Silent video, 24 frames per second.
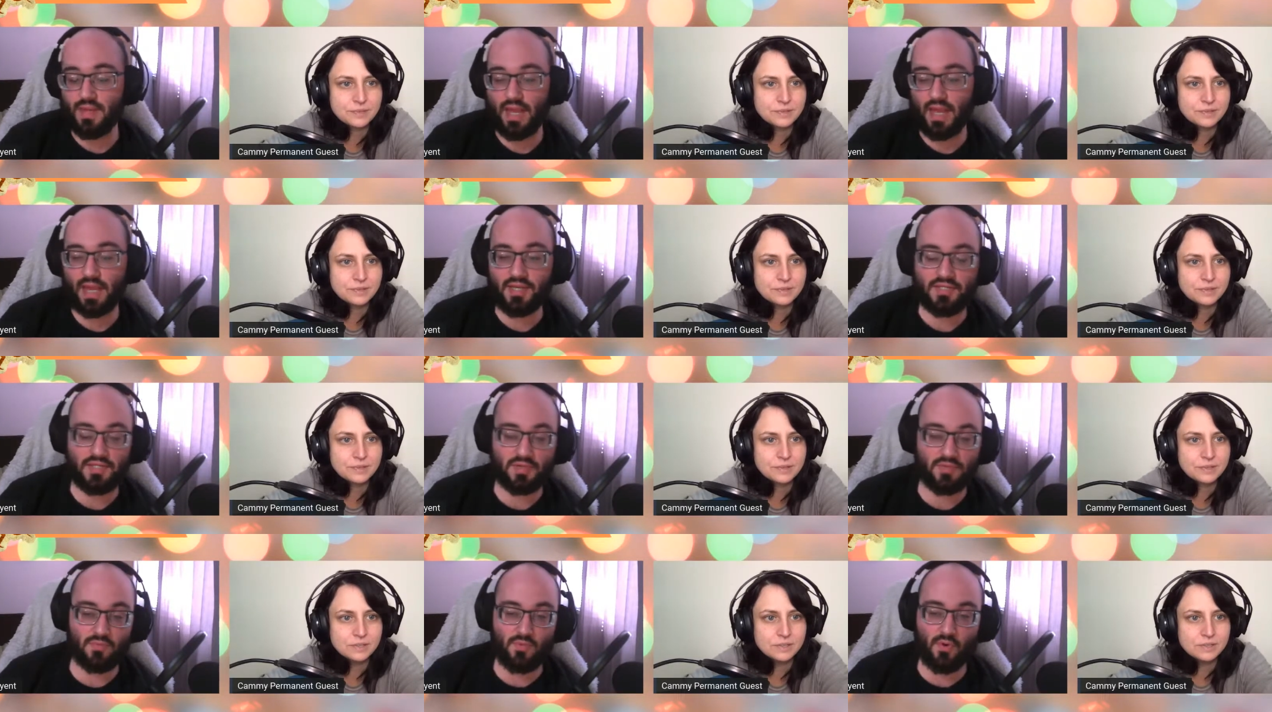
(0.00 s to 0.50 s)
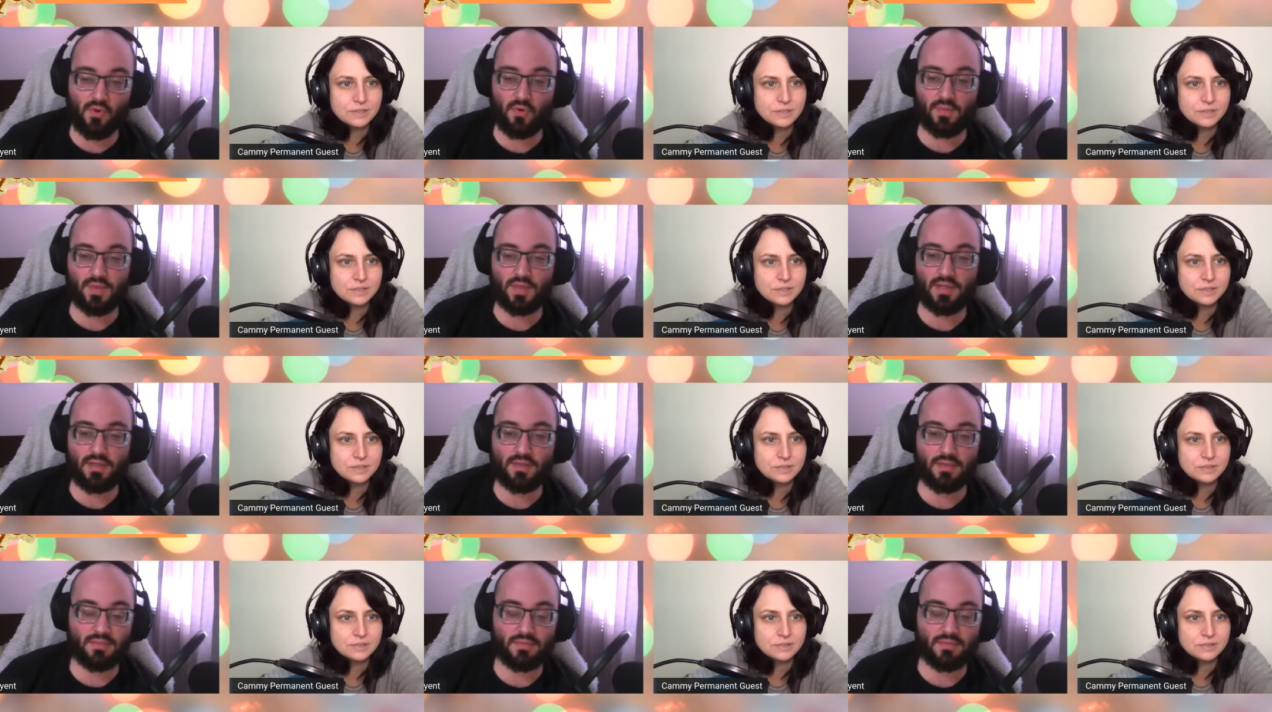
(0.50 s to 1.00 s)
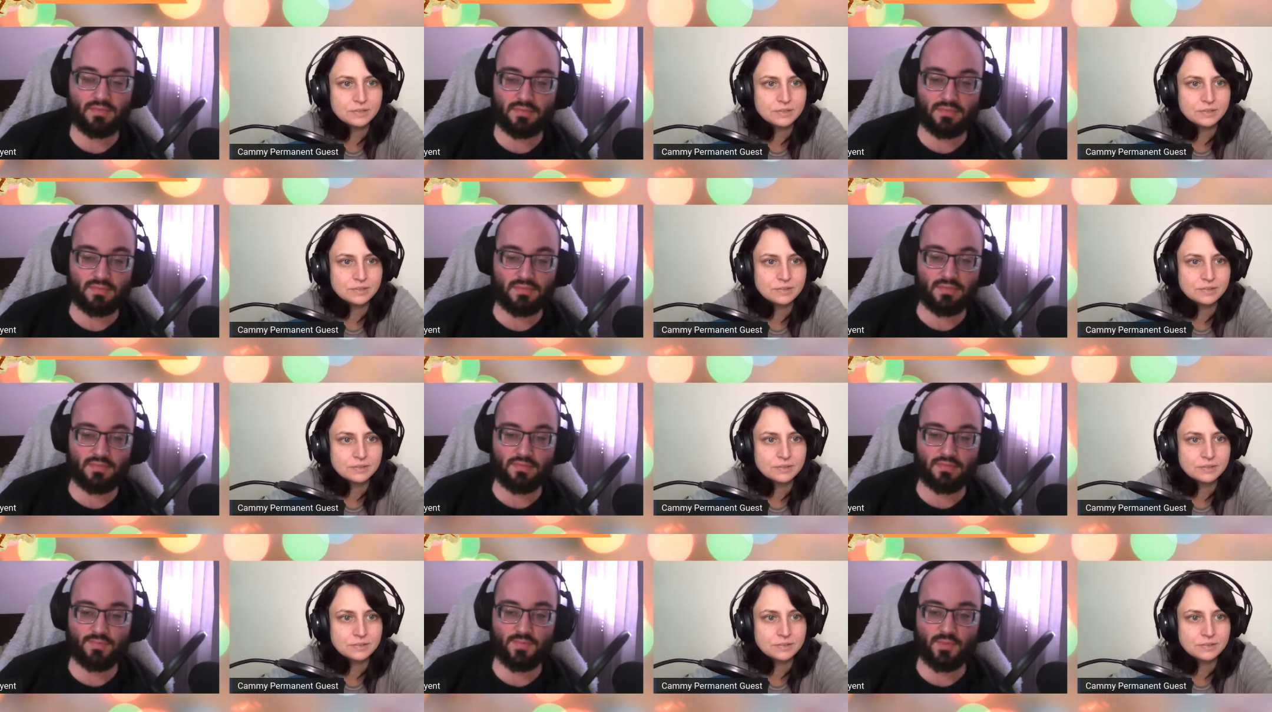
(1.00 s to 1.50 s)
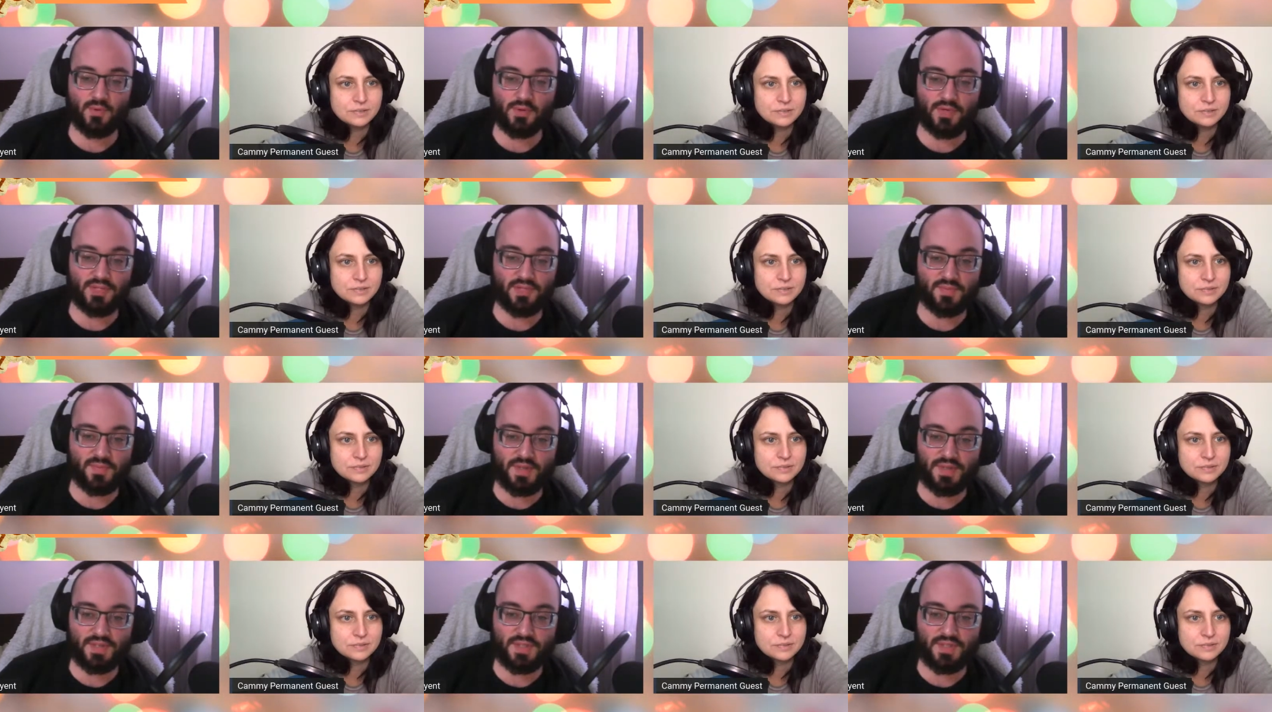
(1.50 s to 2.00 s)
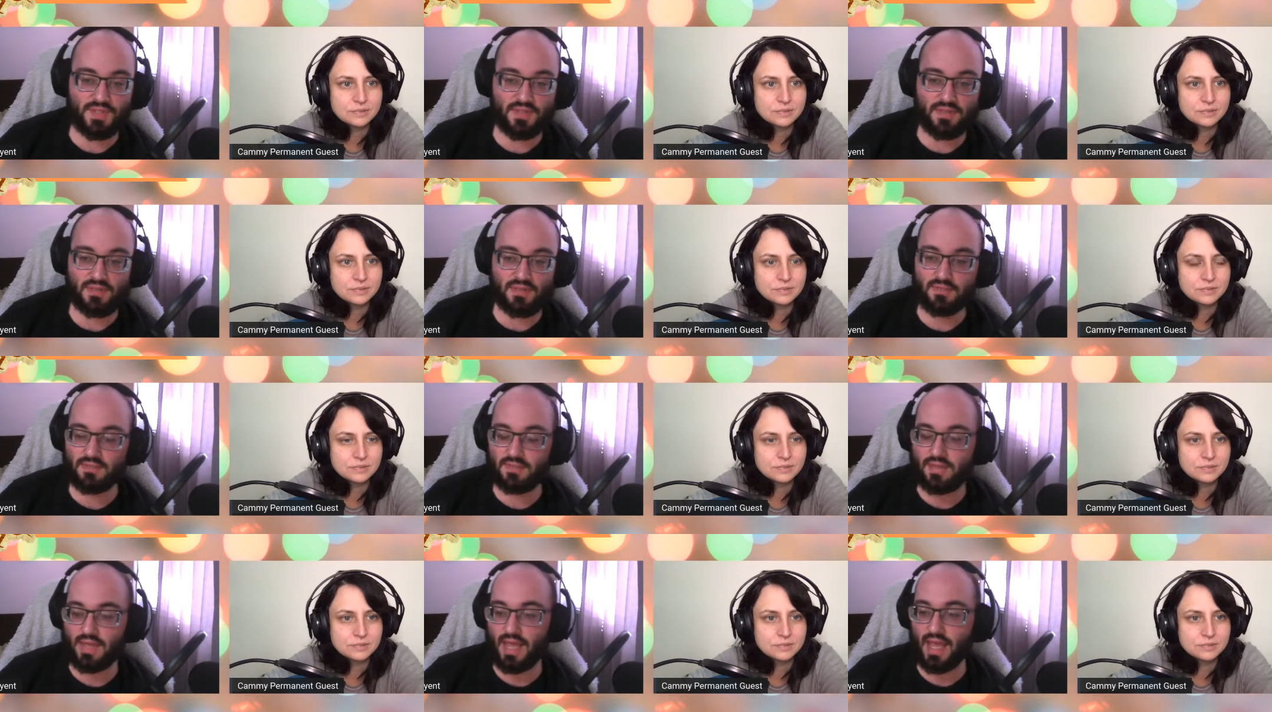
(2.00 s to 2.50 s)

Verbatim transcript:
Speaker 1: ancient Roman Christmas.